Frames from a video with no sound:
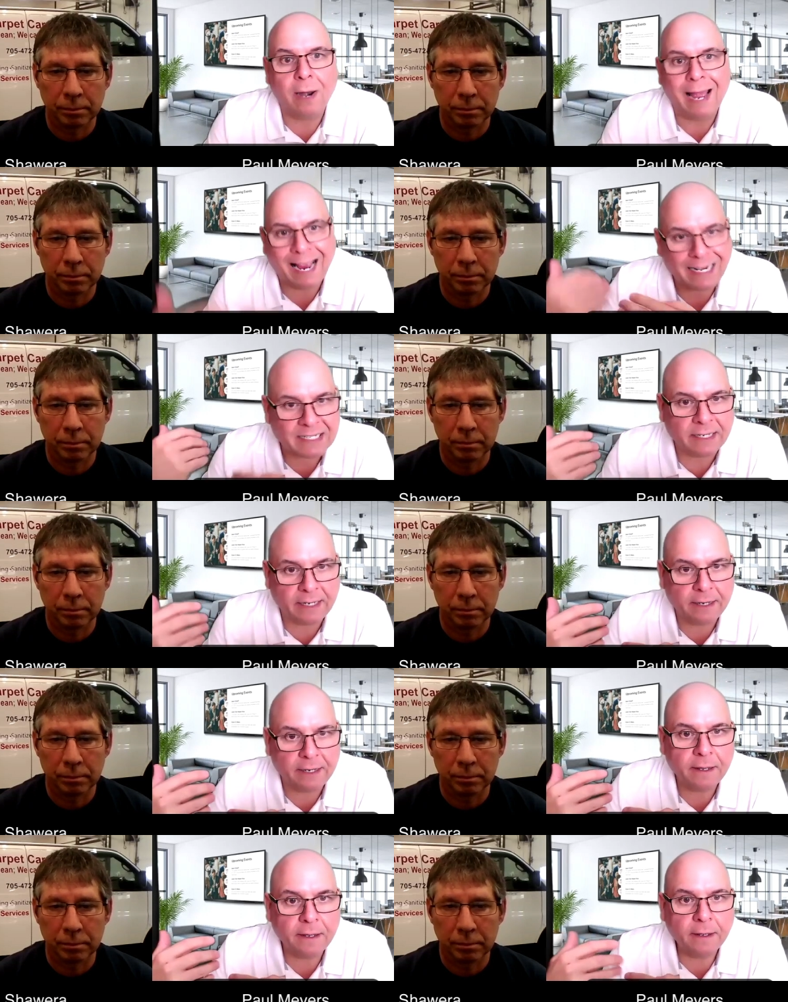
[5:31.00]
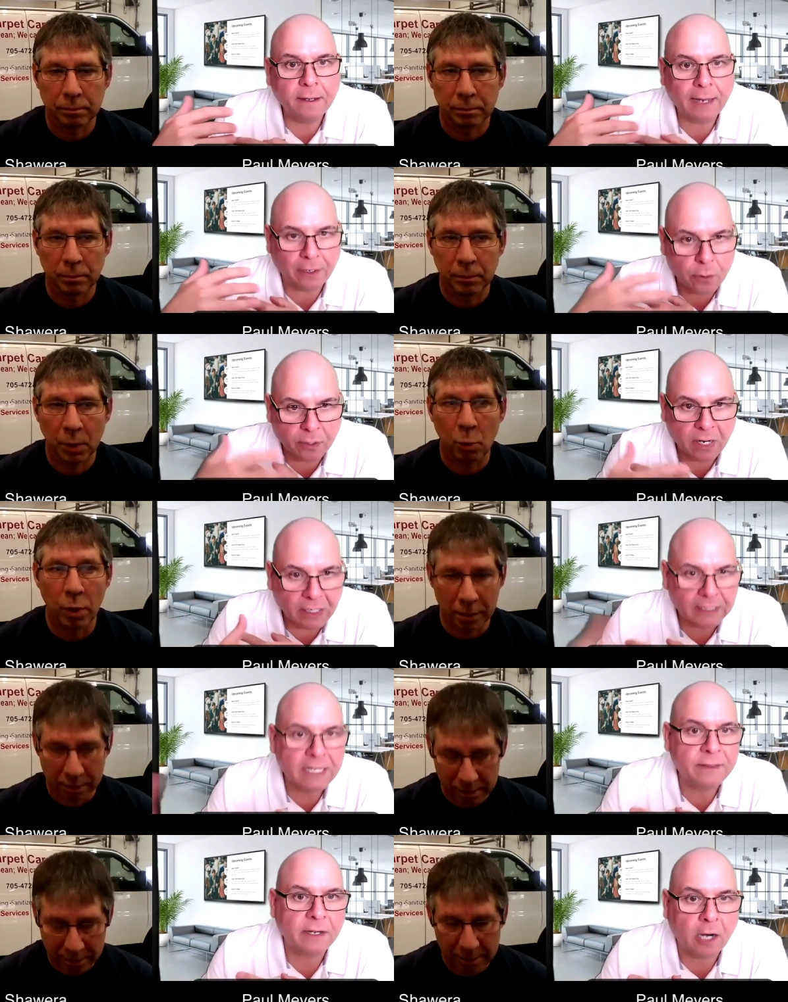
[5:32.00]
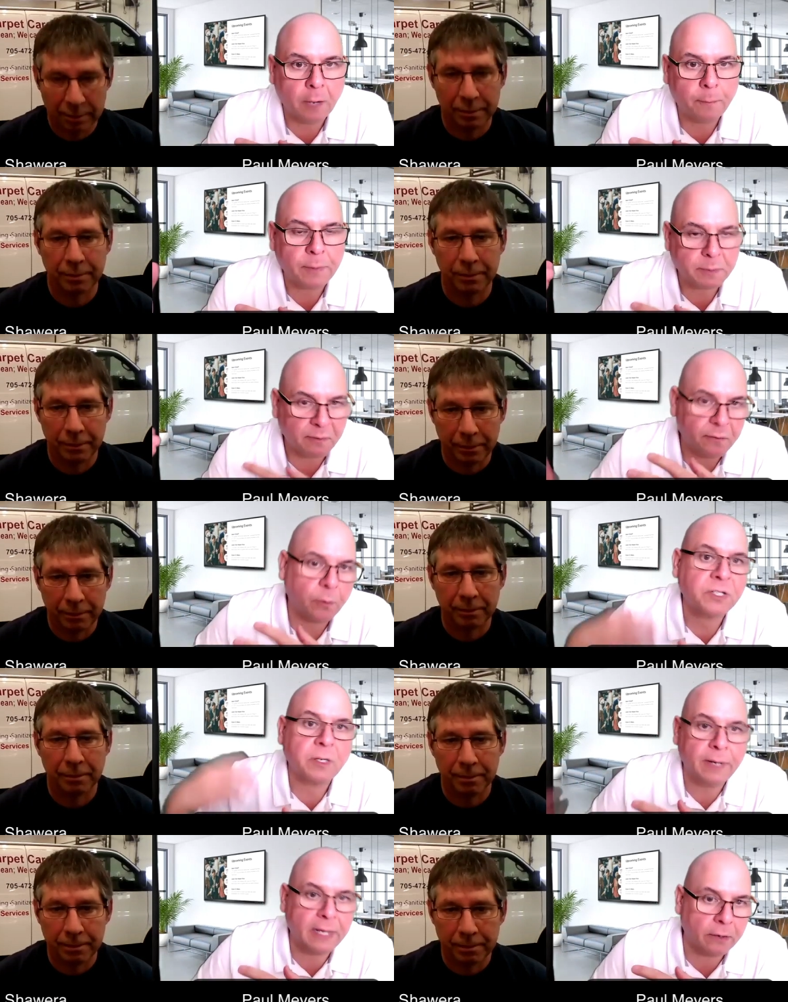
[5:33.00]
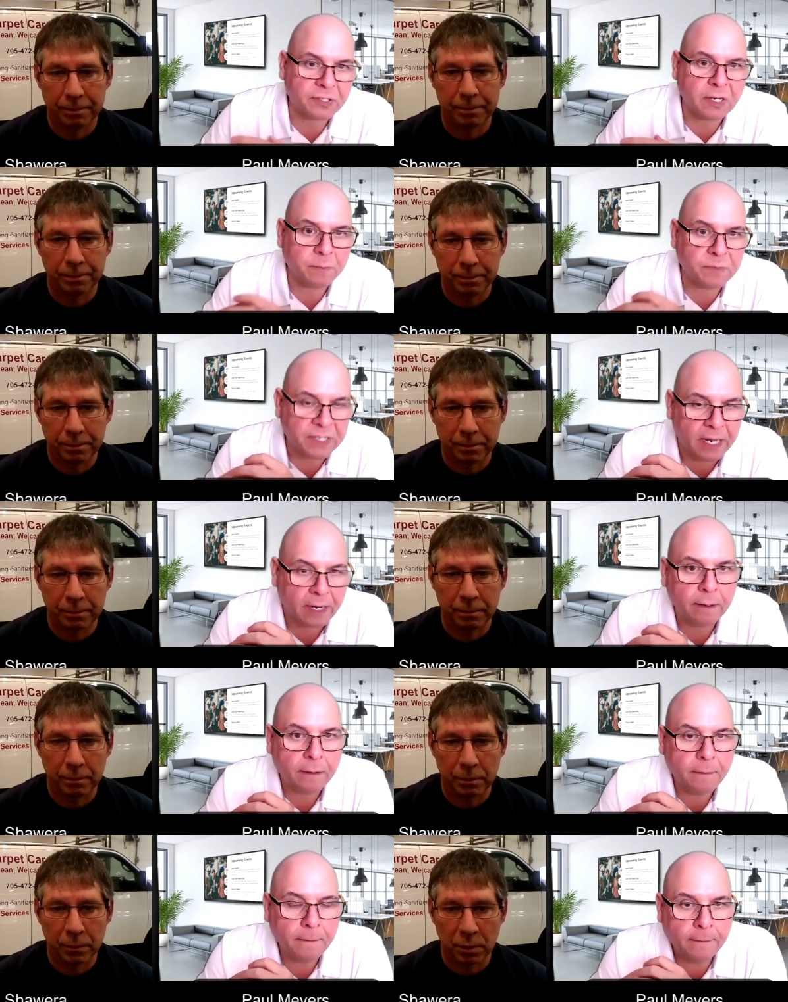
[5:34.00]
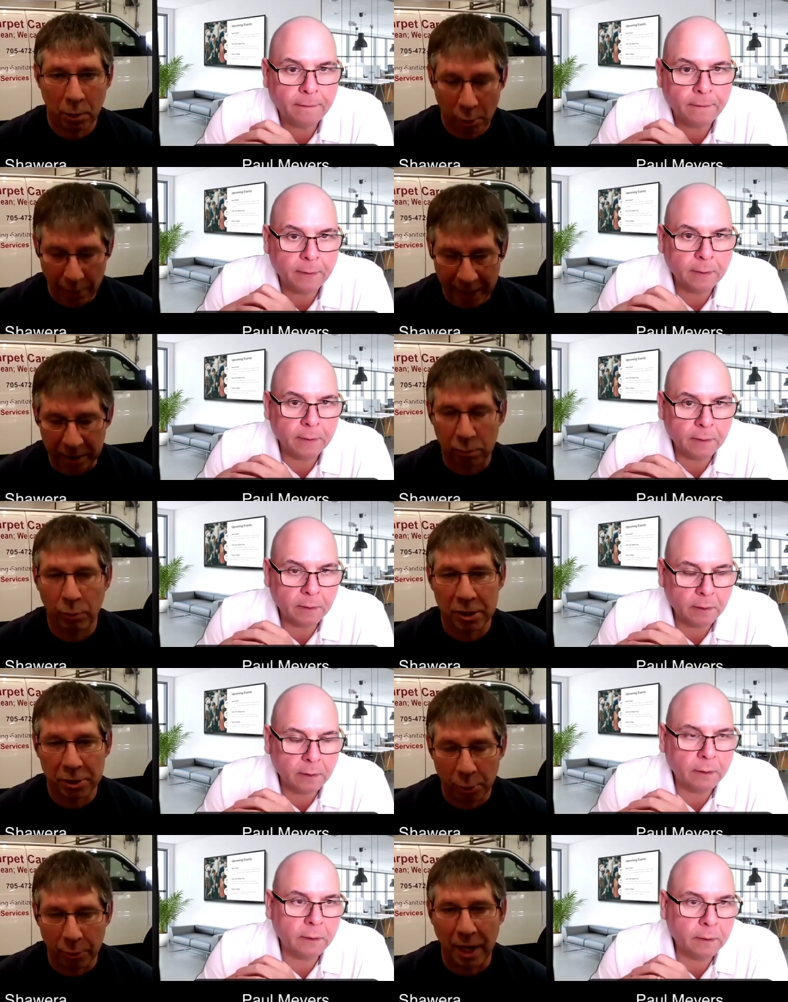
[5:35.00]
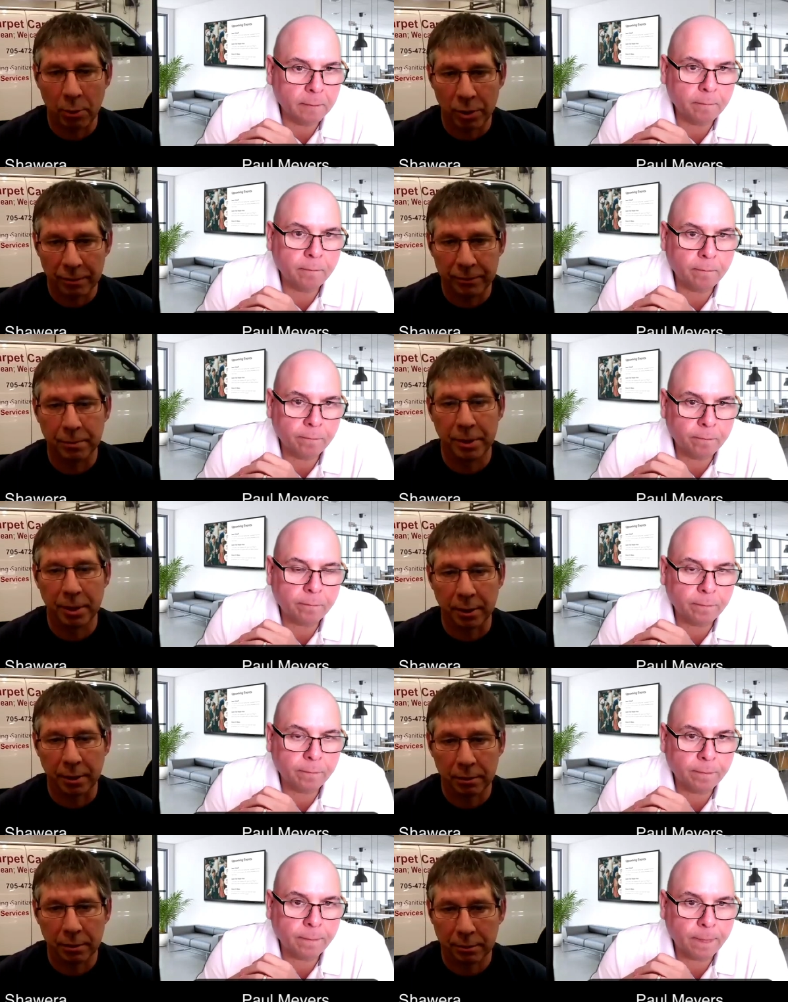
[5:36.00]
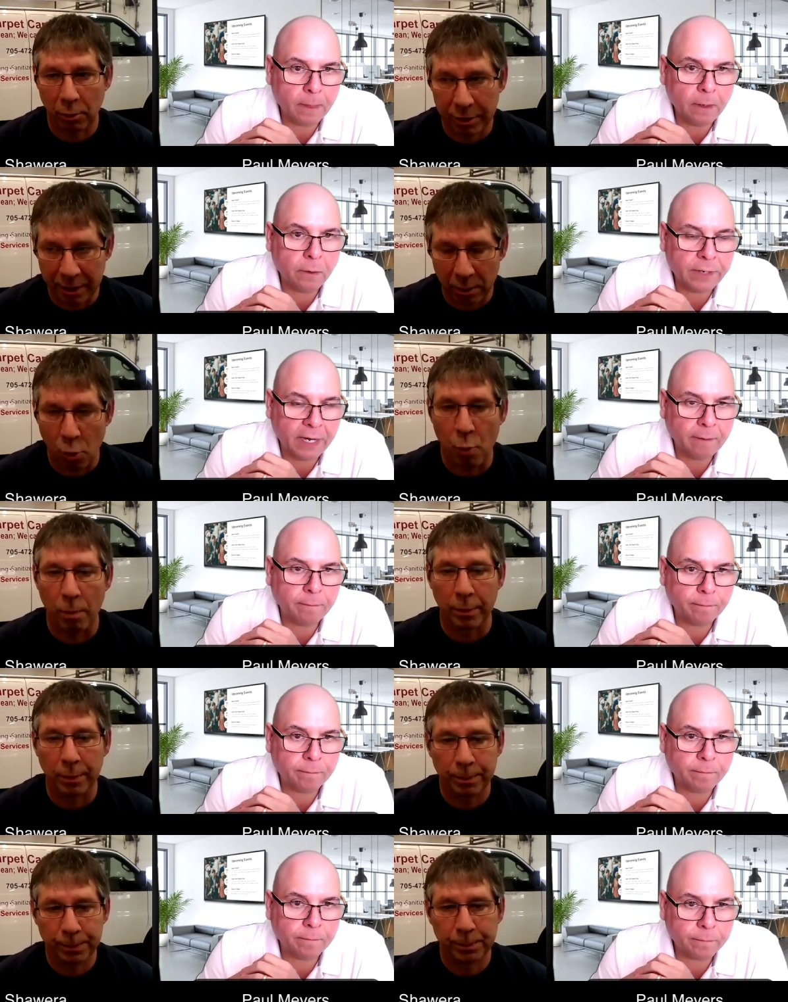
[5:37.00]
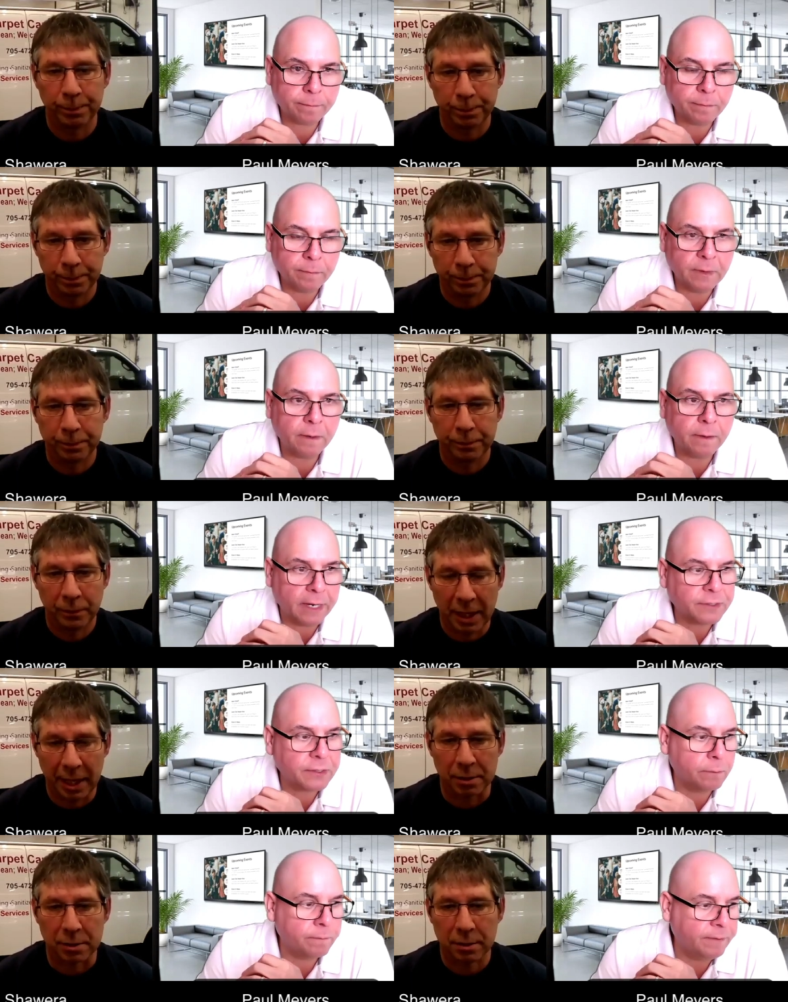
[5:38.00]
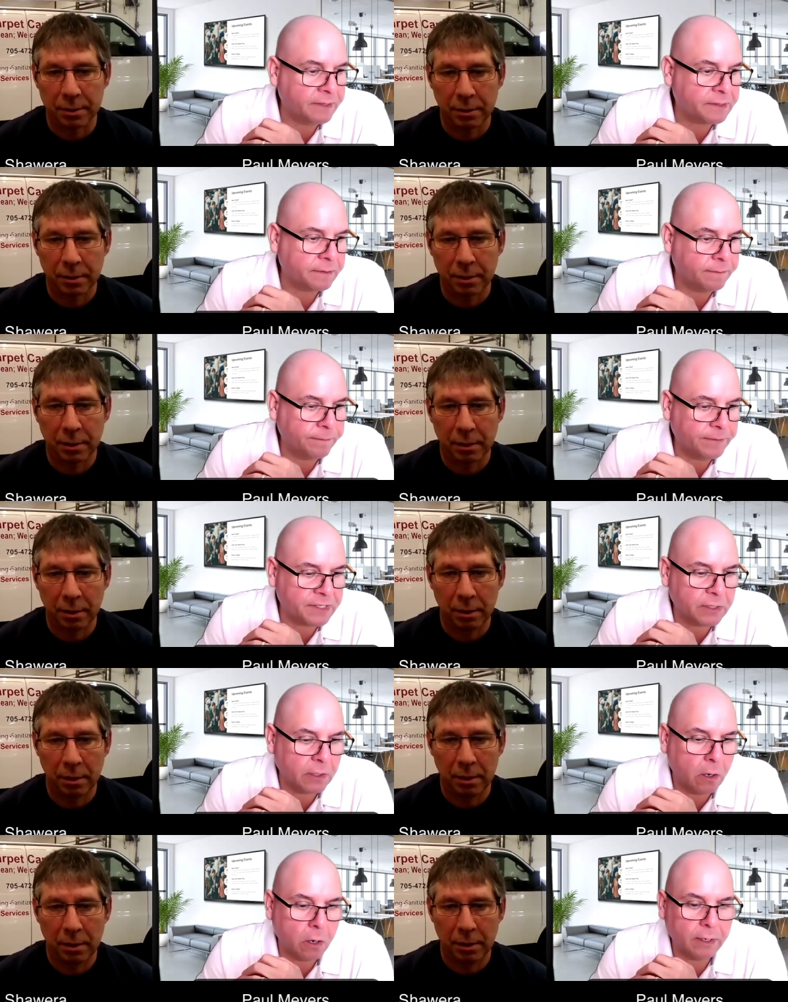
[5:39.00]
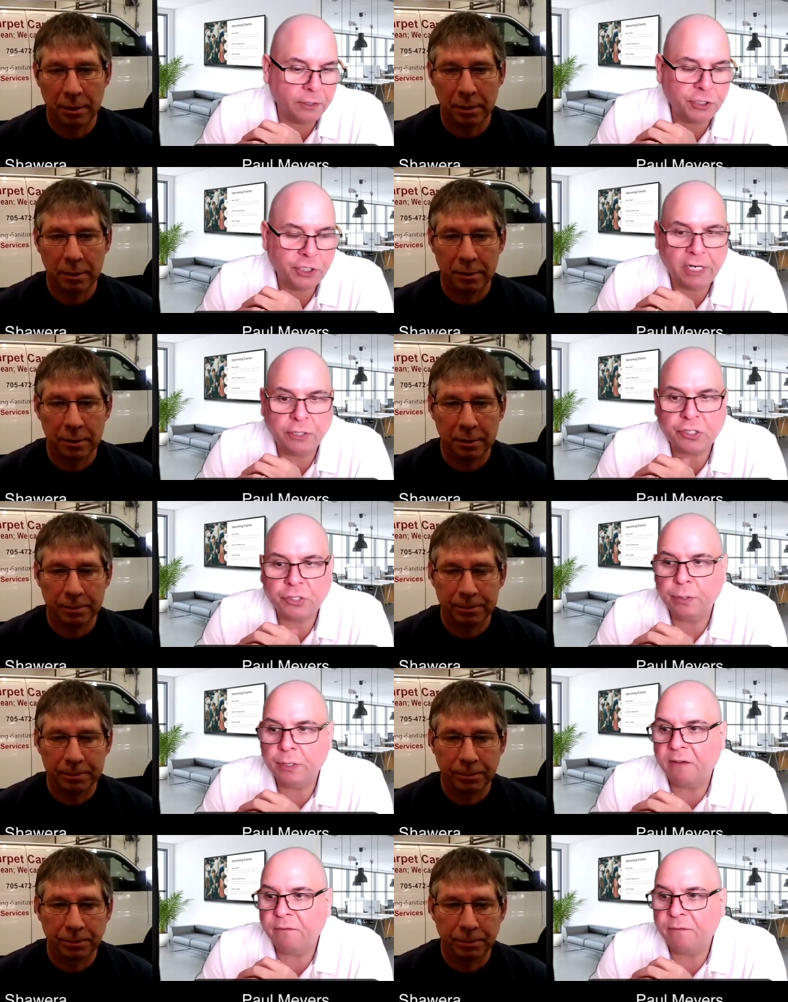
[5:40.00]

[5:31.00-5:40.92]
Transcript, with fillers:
Speaker 1: exited and you can once clean the carpets before somebody else comes in.
Speaker 2: Correct. Once they're out of the building.
Speaker 1: Okay. Okay. So this this is all going to change soon enough.